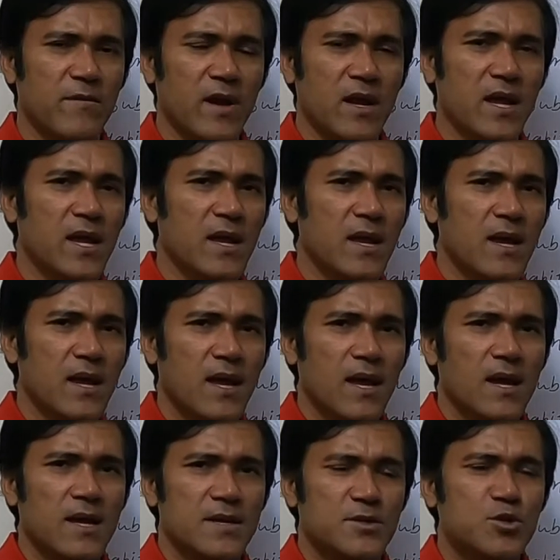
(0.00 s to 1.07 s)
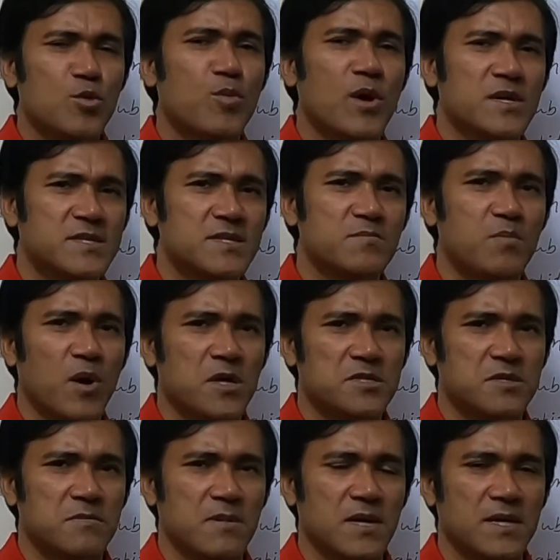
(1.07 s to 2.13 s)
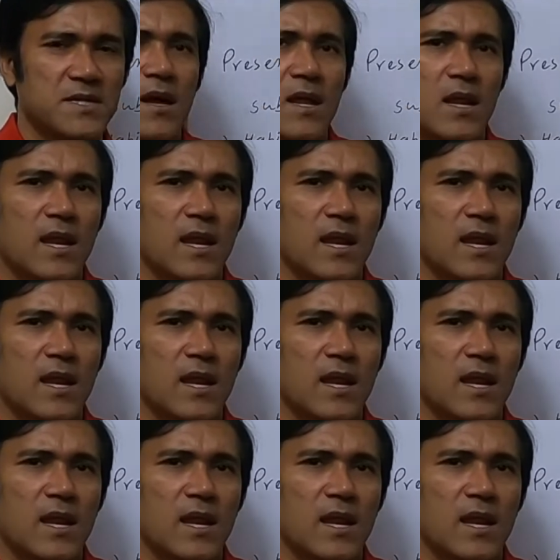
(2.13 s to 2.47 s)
very 2% possibility.